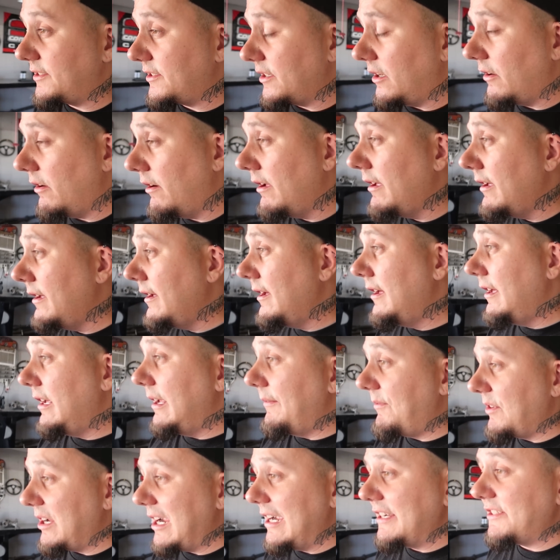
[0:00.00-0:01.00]
So
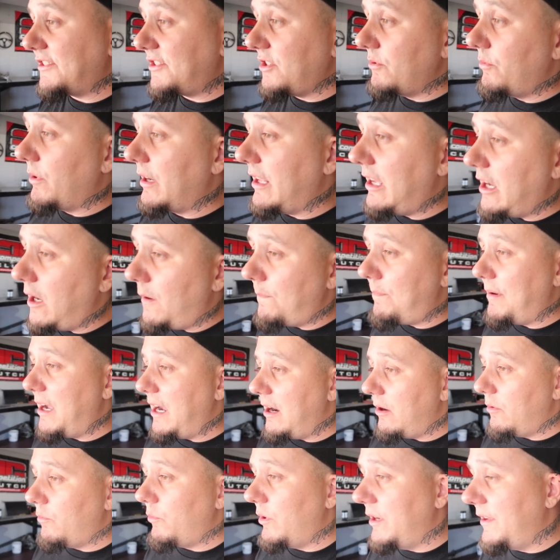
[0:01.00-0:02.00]
if you guys do wanna help
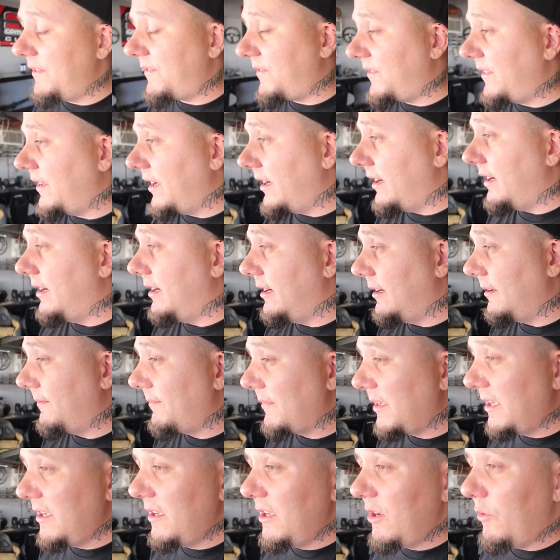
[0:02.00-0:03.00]
out with, uh,
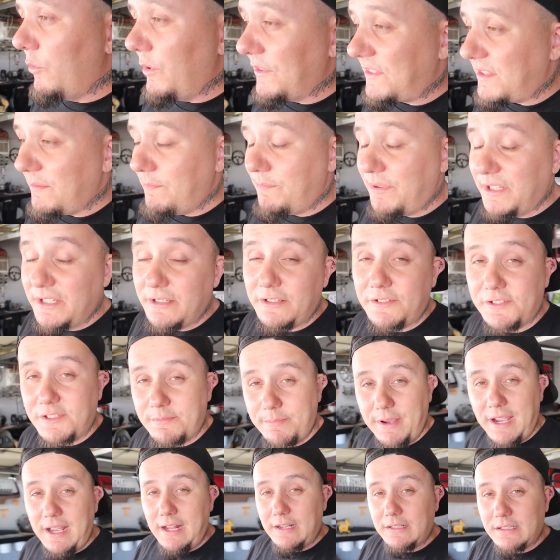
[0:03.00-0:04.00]
with the
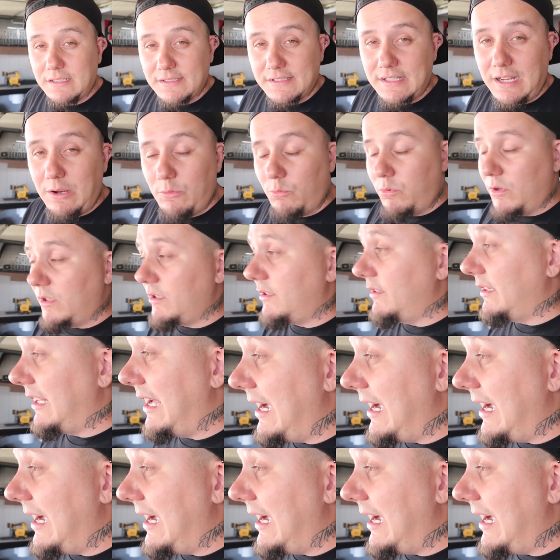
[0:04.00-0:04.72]
builds, man, cause I would